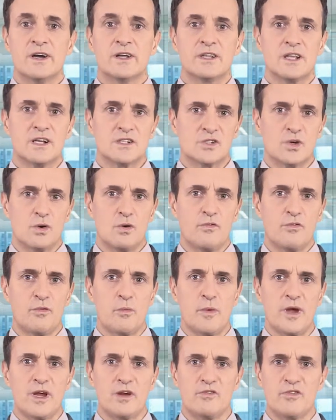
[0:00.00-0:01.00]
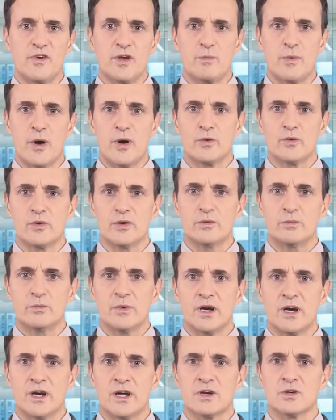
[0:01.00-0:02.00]
That's all from me at FIBO Group,
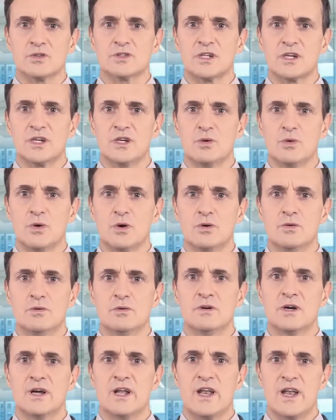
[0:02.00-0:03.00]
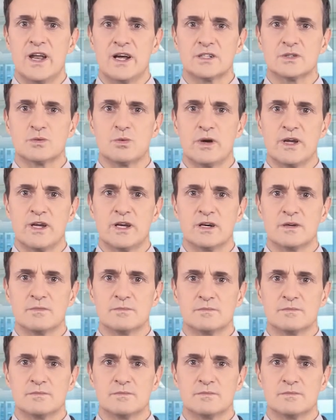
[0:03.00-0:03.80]
and I'll see you all next week.